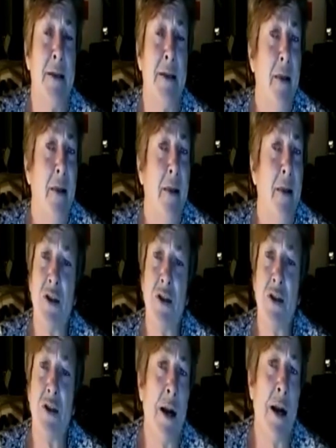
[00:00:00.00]
brought up
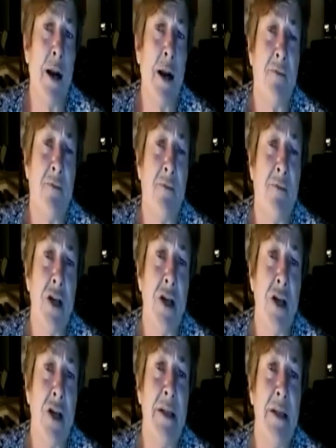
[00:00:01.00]
several times at the
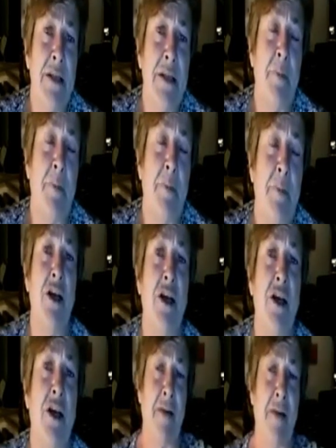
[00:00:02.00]
PT, at the
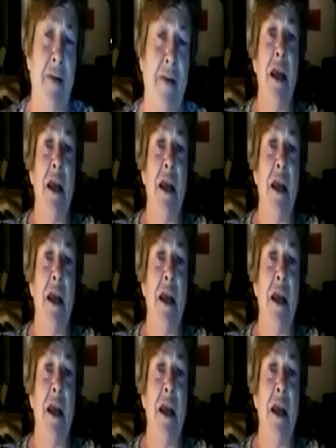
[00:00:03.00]
meetings